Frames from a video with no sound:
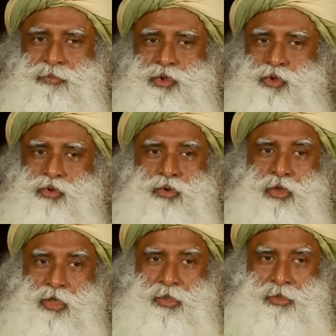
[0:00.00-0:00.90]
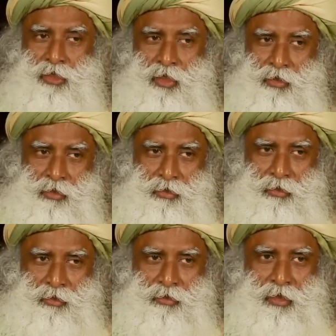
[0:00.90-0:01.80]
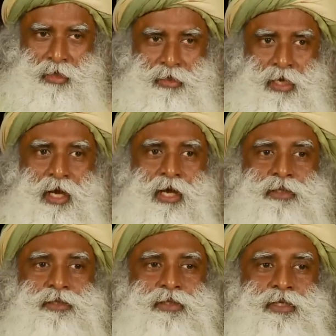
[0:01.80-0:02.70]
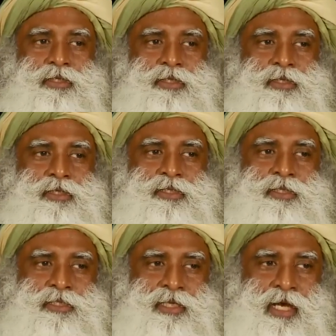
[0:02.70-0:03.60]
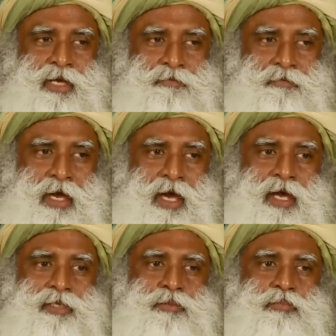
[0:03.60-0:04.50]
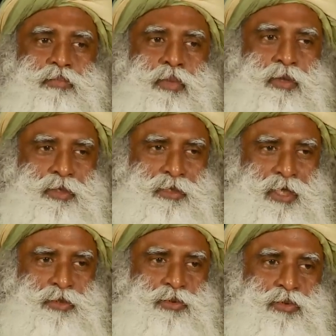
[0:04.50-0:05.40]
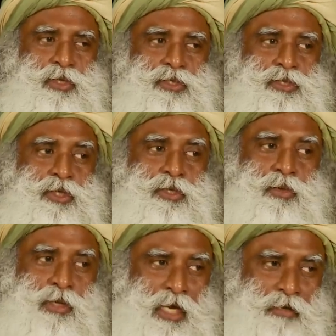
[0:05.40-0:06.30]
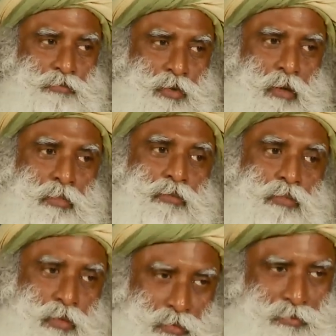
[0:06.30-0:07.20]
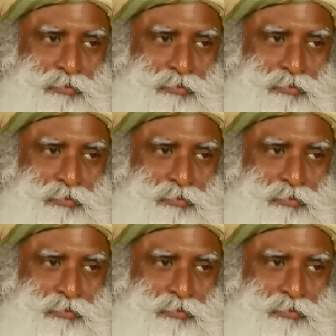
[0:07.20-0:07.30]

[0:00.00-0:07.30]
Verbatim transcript: You do not understand that ant considers its life as important as you consider your life, probably more.